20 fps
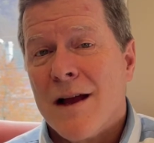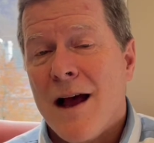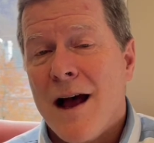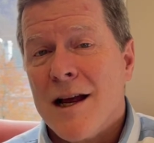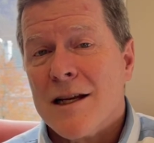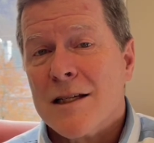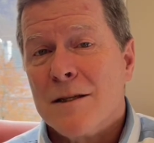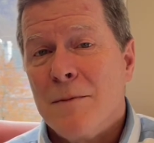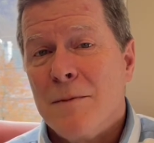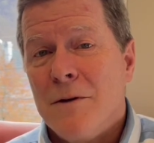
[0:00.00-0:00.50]

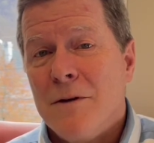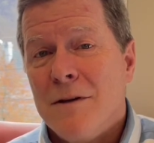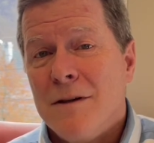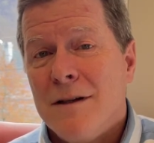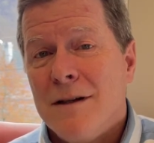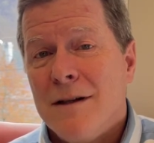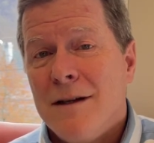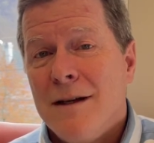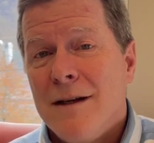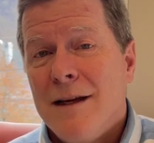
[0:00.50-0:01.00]
gospel.
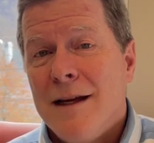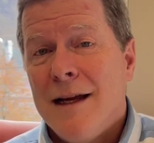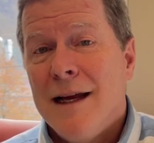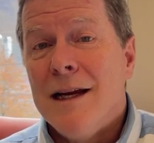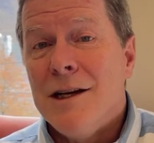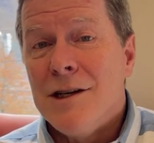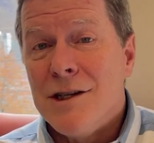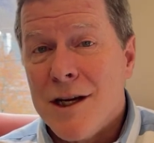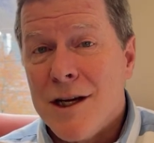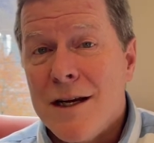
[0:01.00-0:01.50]

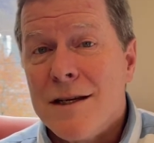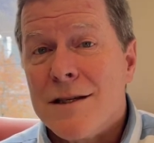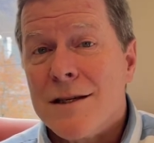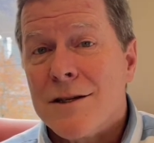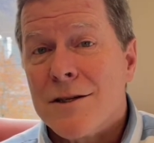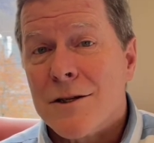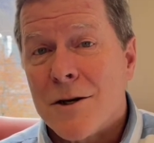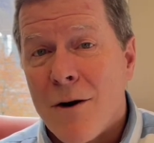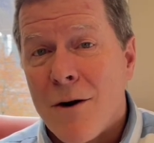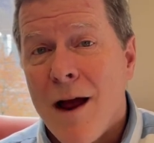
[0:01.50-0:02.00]
In
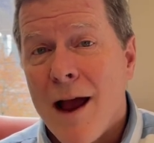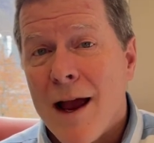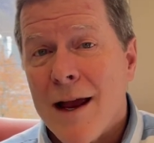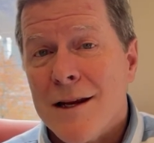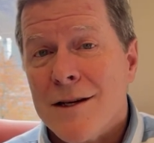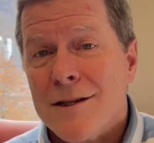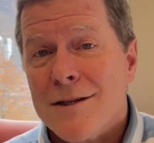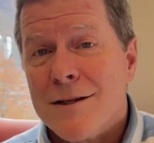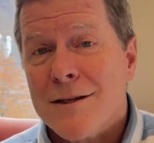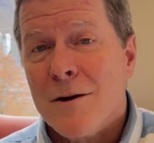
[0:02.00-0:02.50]
Jesus
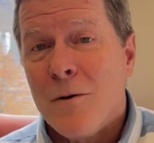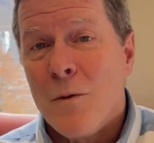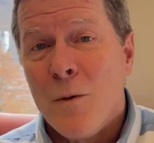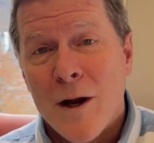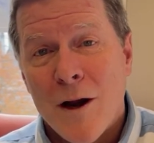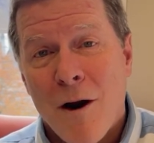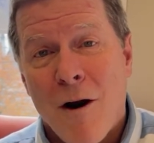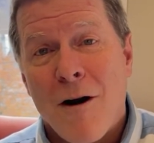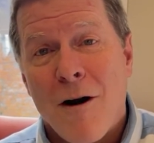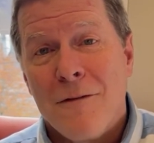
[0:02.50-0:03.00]
Christ,
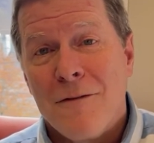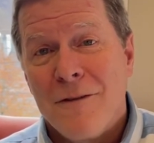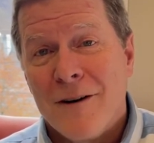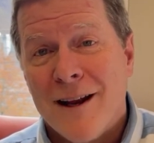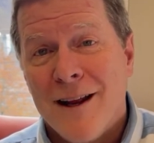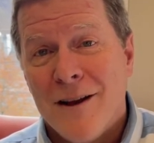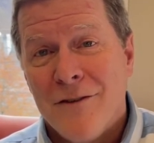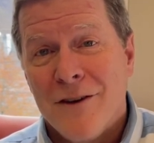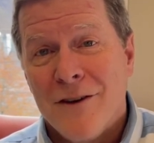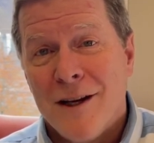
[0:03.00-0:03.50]
we are
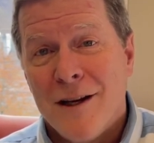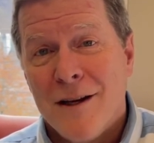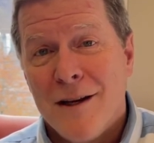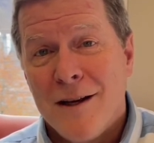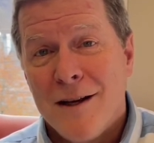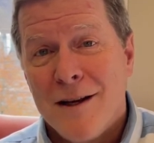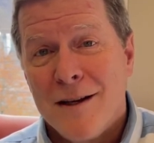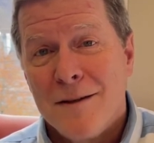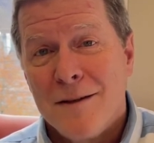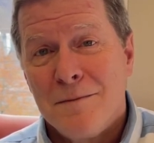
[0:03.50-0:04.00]
forgiven.
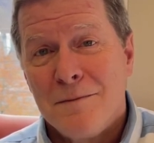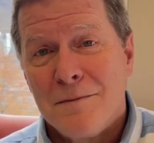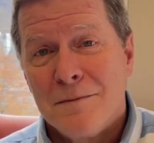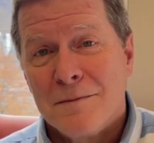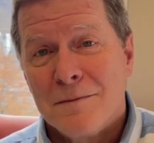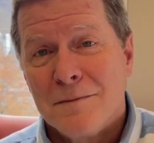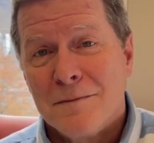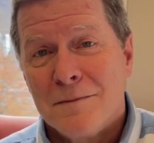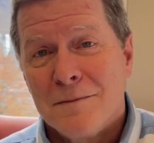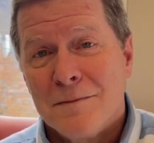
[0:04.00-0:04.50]

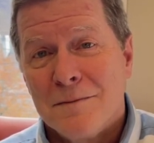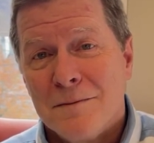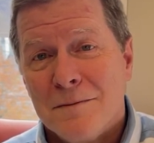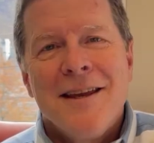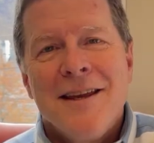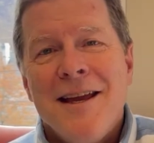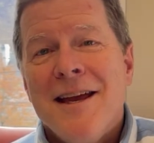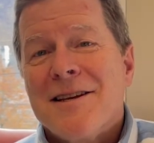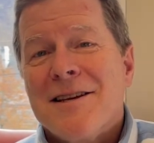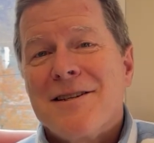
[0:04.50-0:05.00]

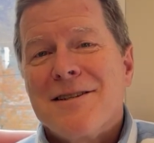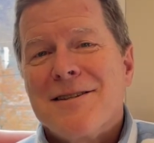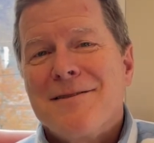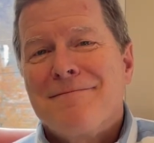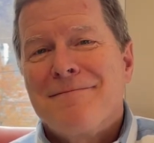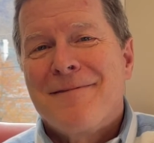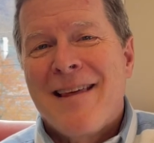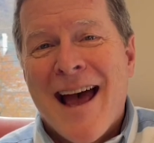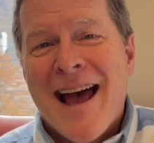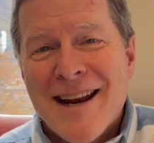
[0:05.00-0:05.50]
Yes,
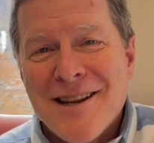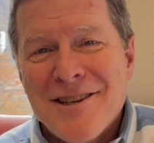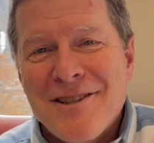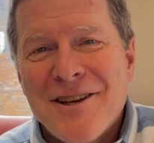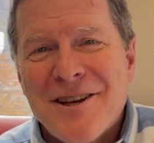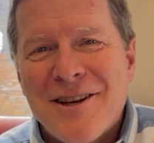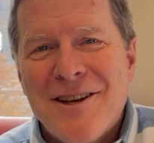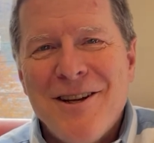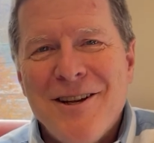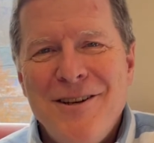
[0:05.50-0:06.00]
that is
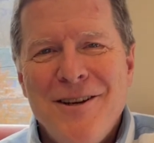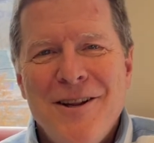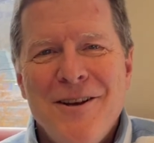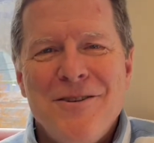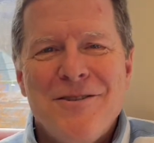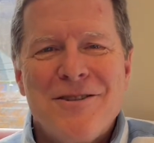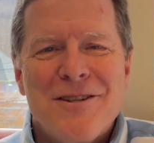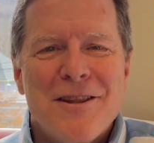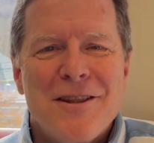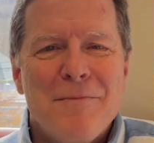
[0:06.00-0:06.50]
the good
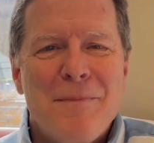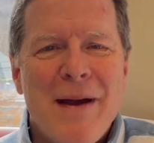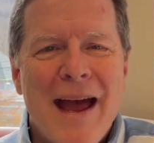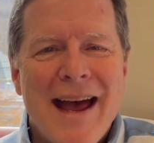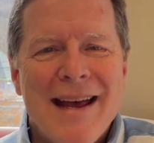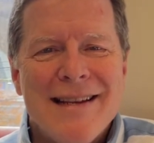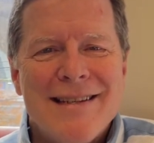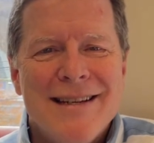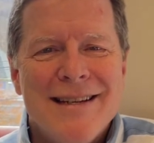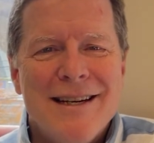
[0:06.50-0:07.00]
news of the
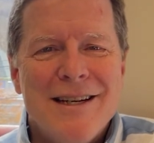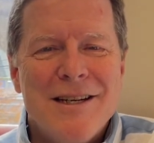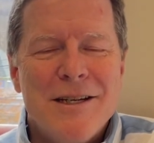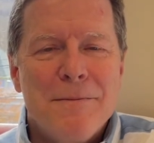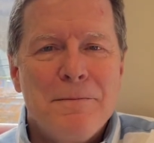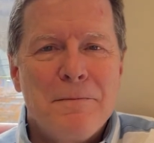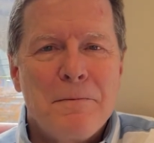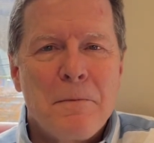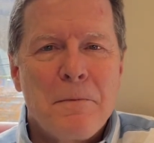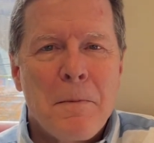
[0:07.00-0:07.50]

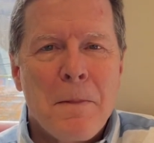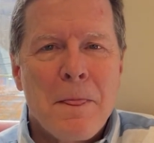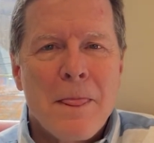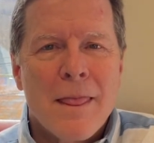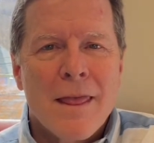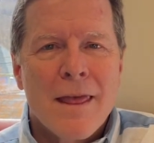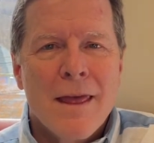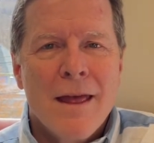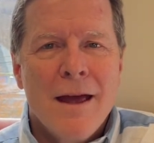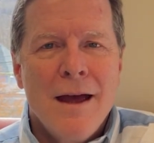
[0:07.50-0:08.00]
passage.
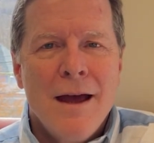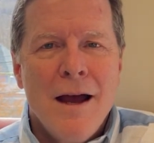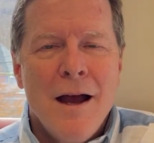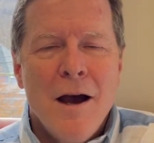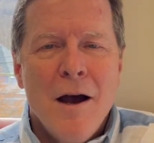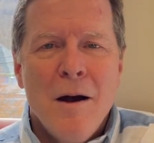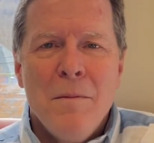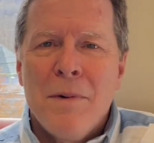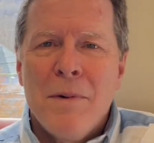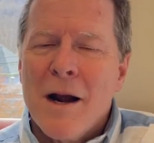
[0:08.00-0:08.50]

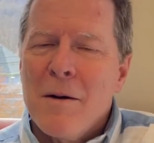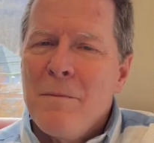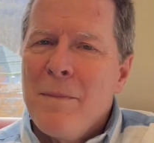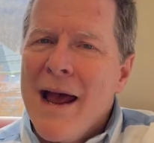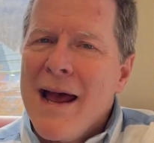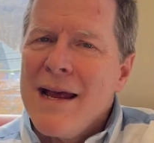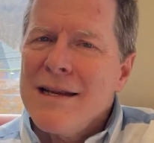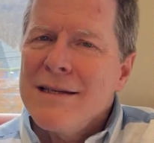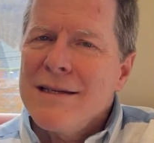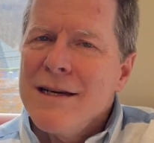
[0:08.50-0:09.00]
But our
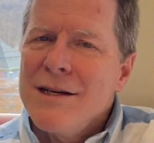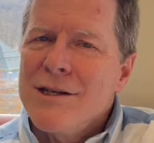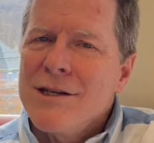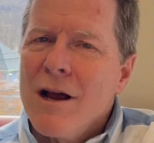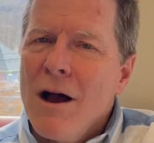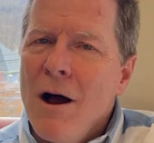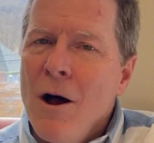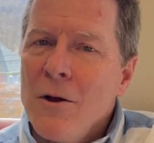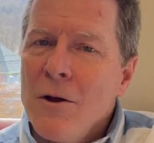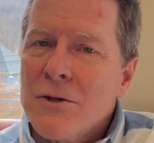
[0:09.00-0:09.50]

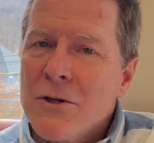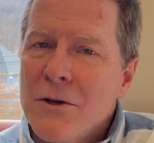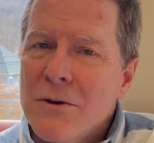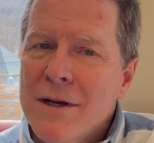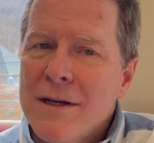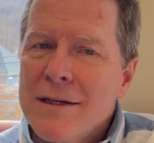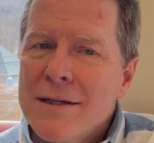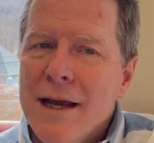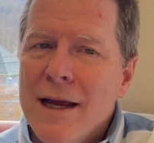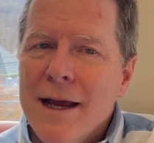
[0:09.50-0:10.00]
passage also
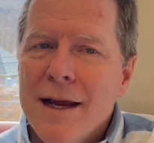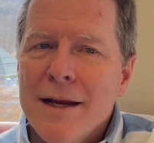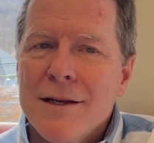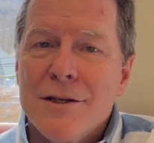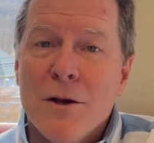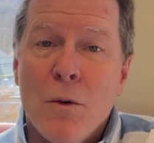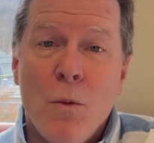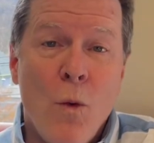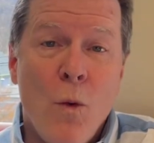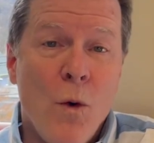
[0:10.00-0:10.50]

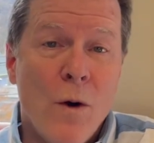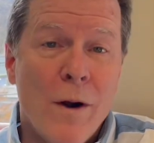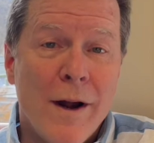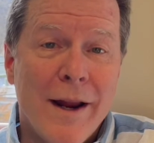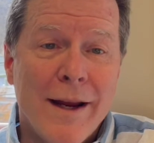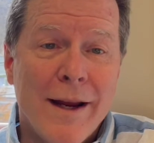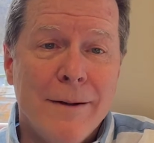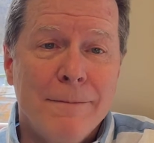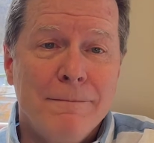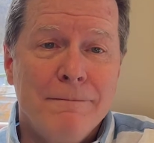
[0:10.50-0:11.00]
contains a
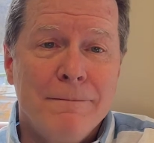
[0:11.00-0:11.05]
warning.